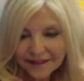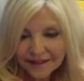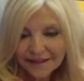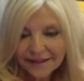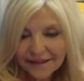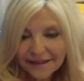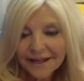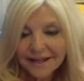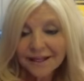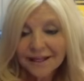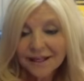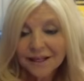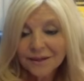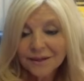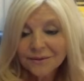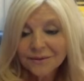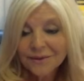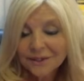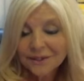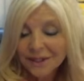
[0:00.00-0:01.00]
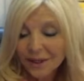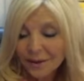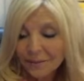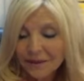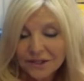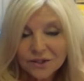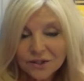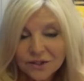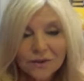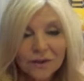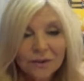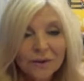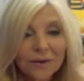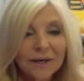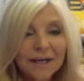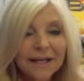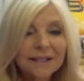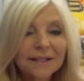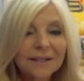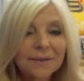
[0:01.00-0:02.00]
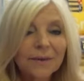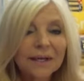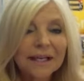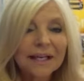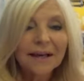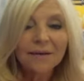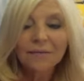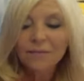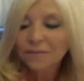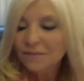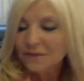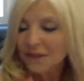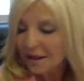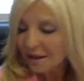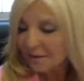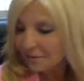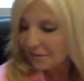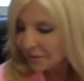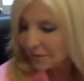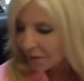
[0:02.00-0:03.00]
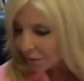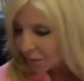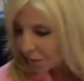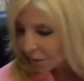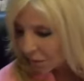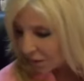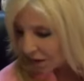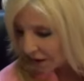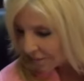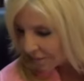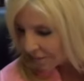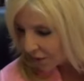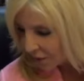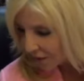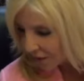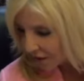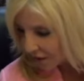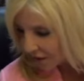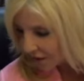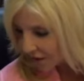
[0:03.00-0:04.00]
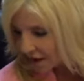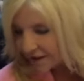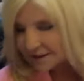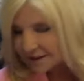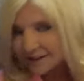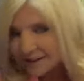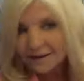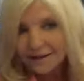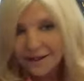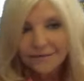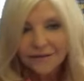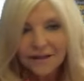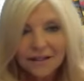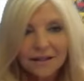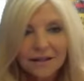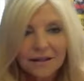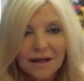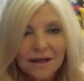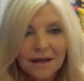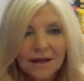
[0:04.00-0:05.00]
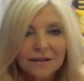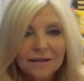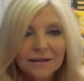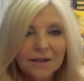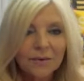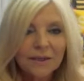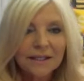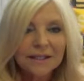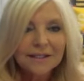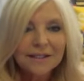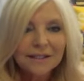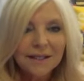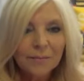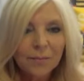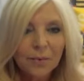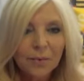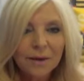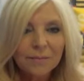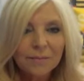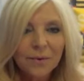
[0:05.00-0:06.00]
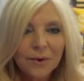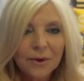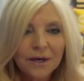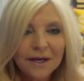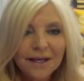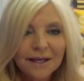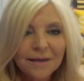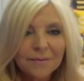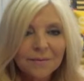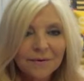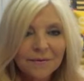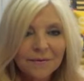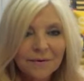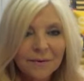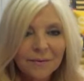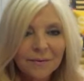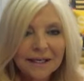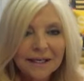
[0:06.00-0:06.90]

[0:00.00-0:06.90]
Thank you so much. Lorraine, did we have time for one more? It's 11 o'clock. You want to slip one more in before we?